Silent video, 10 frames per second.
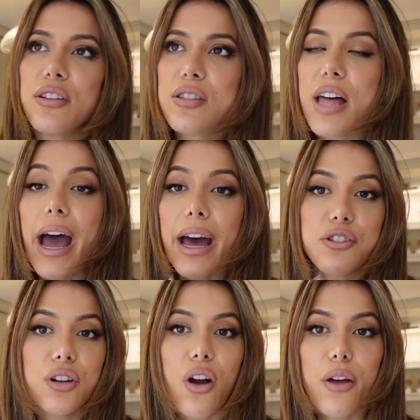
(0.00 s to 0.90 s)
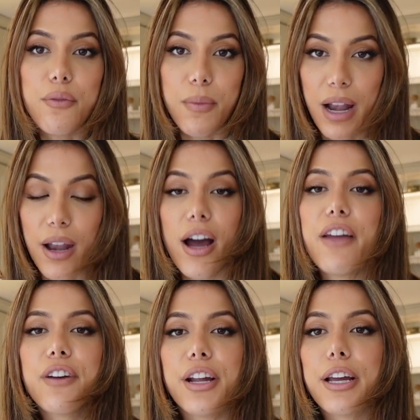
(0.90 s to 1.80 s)
that took over my
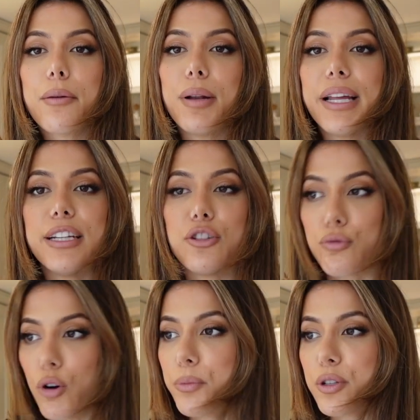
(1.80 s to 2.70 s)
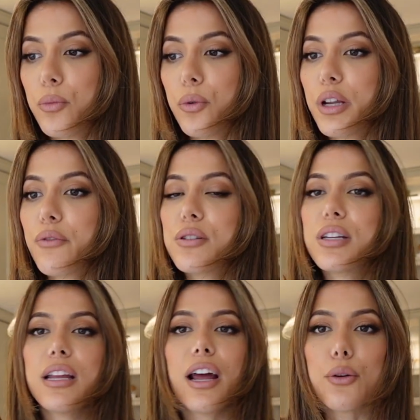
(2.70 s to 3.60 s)
life, and I completely dropped a morning
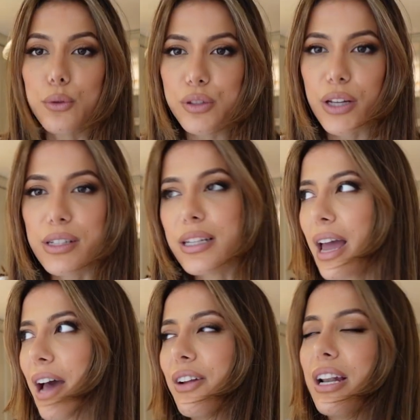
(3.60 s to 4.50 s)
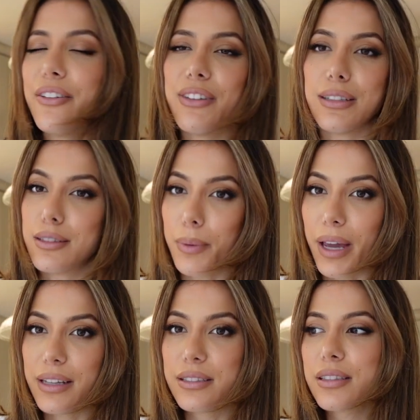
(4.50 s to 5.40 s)
routine. I also didn't have a living
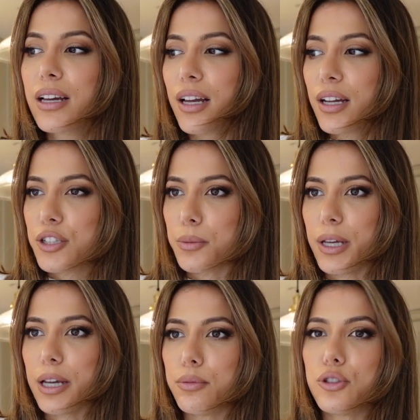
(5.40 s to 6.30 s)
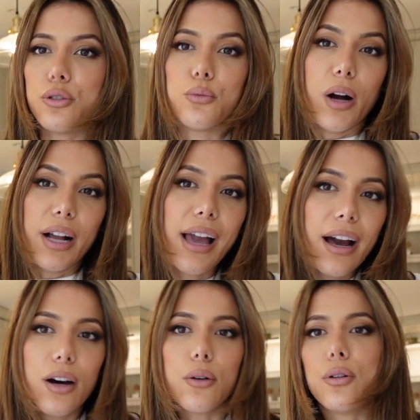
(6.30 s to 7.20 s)
space to be able to work
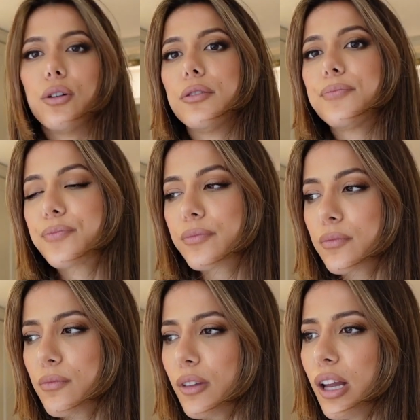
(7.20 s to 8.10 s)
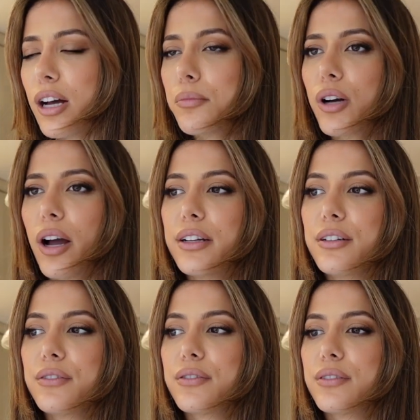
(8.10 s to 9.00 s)
out or kind
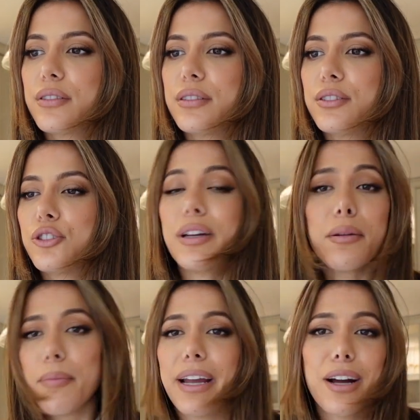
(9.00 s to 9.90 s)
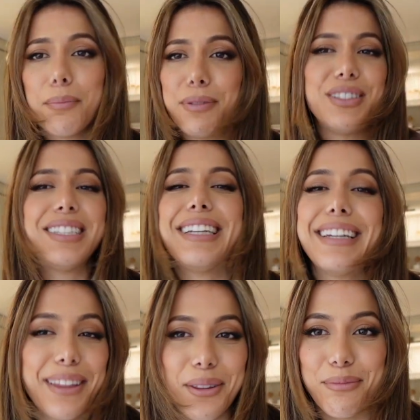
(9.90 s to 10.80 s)
of drink my cup of
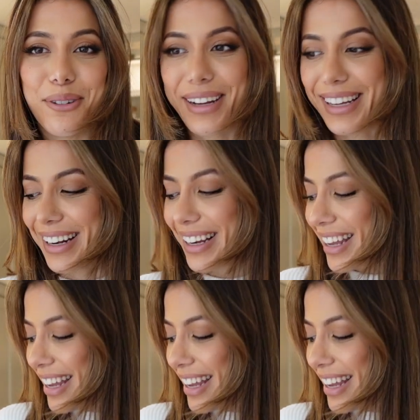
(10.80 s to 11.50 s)
tea in the morning. Like,